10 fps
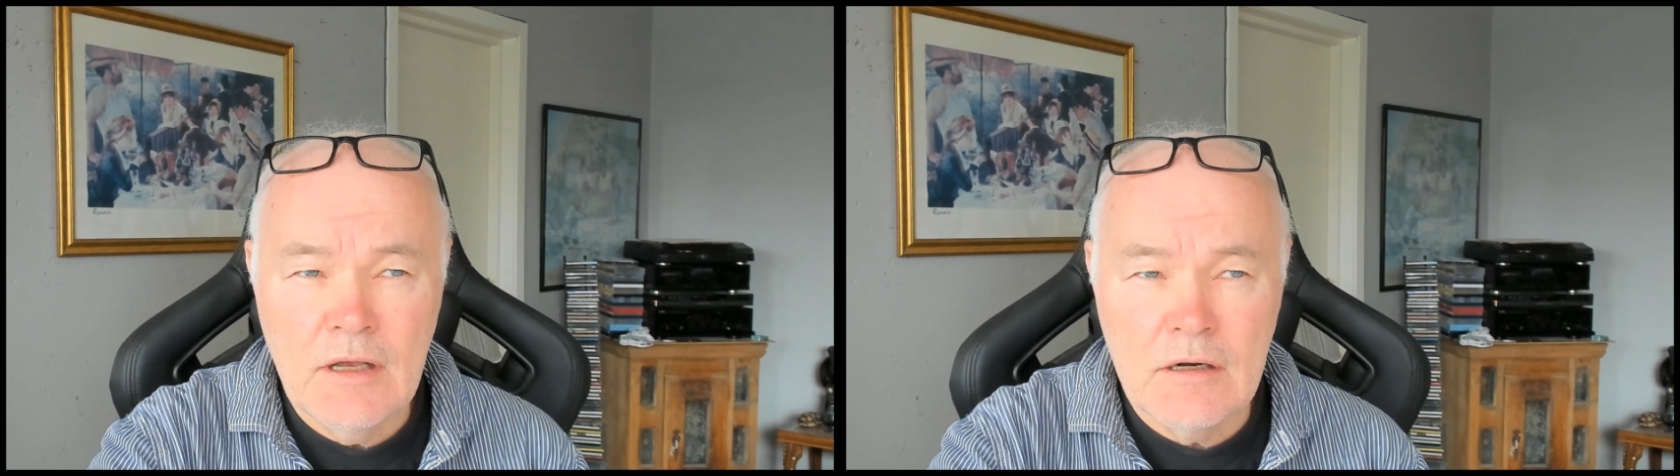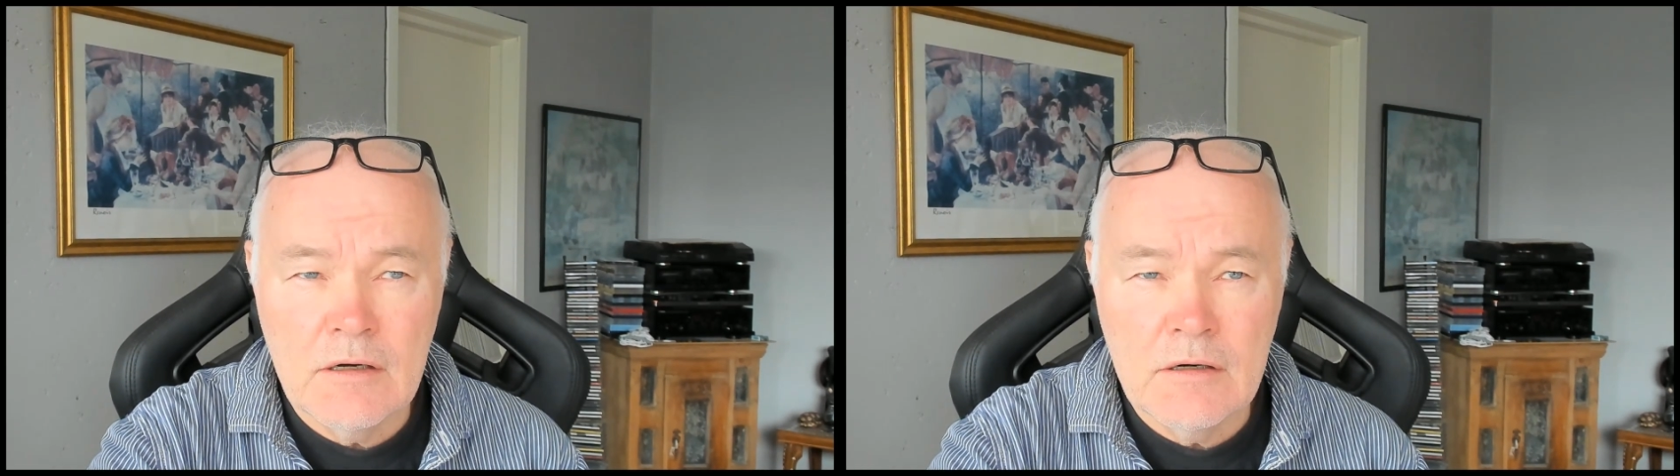
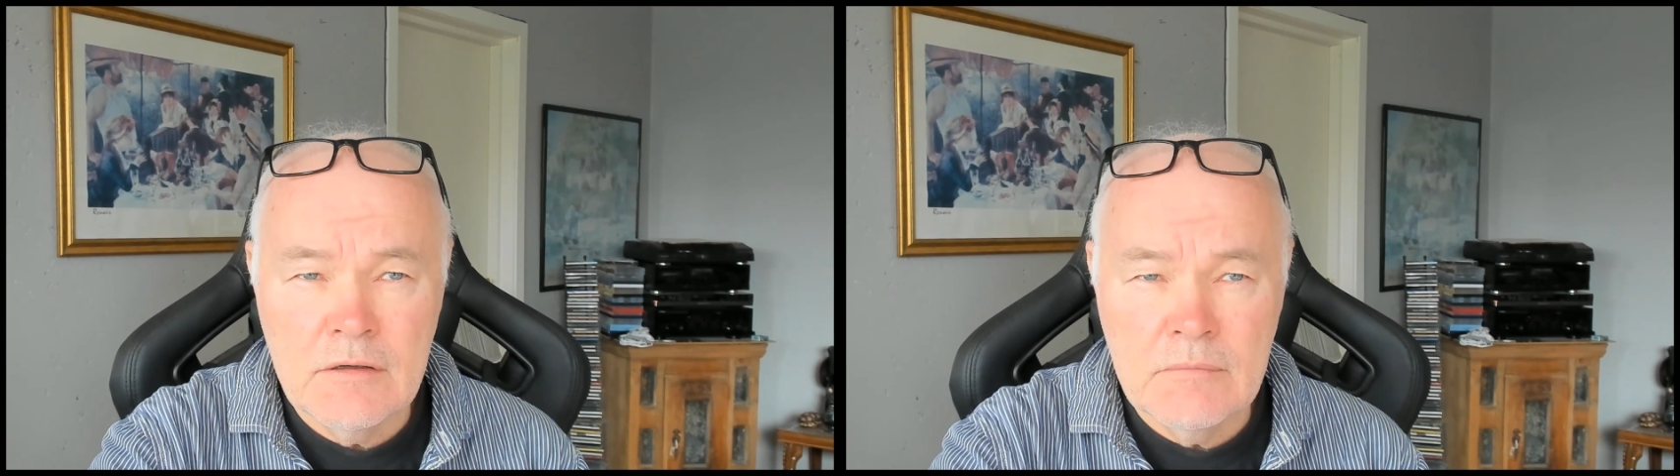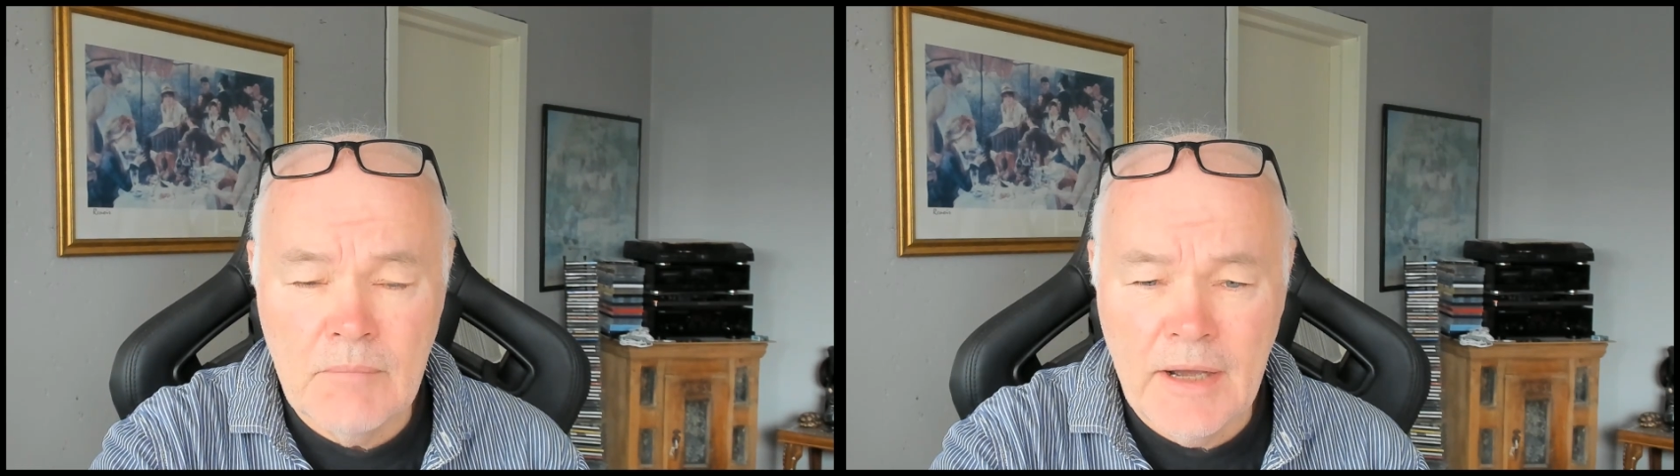
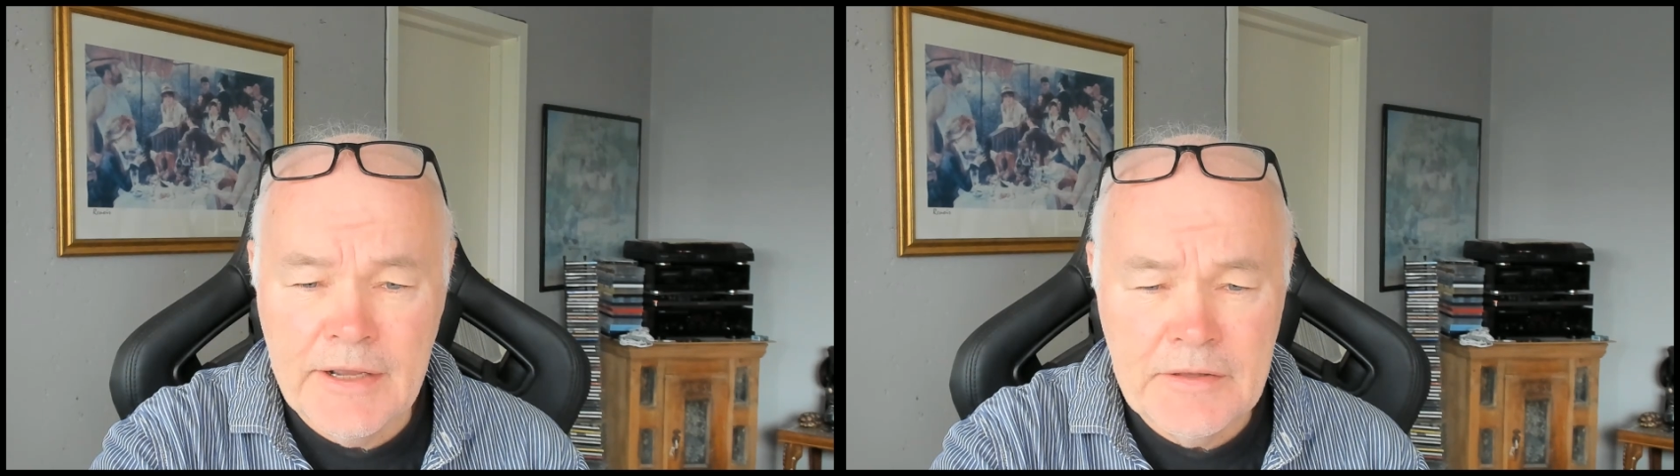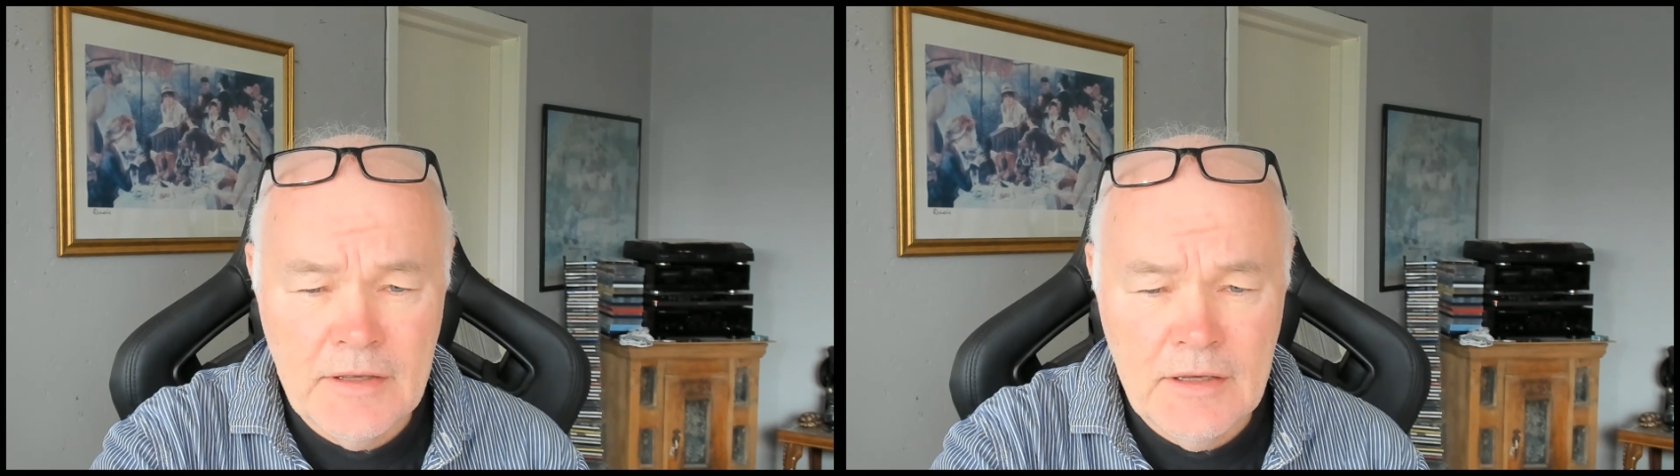are
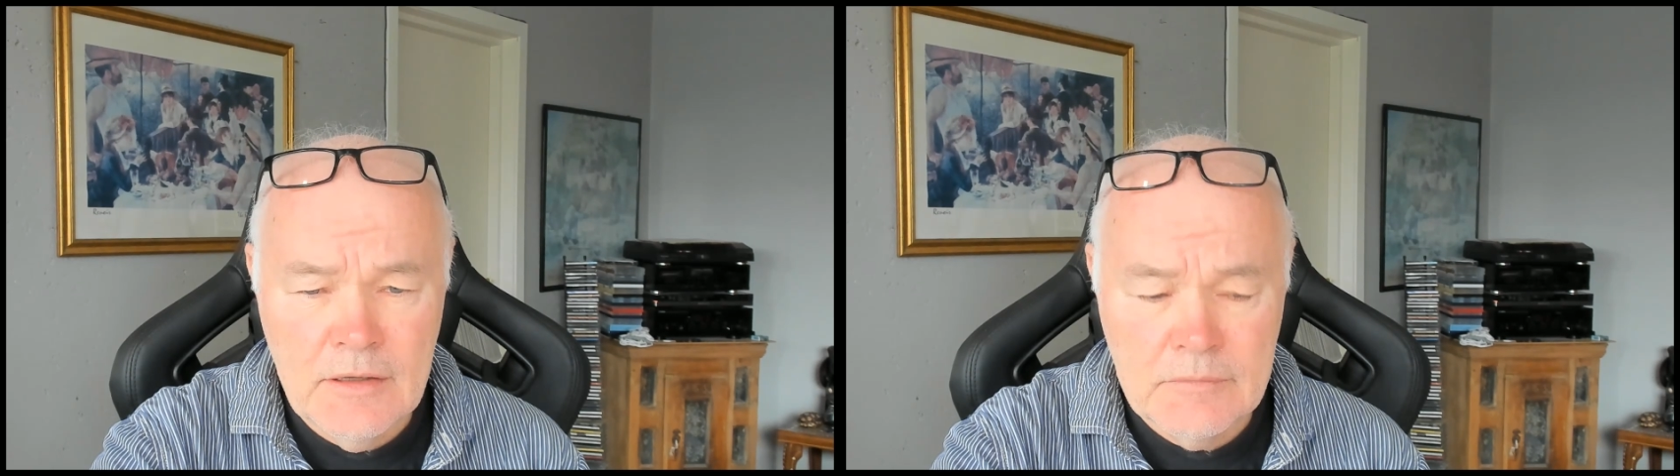minding?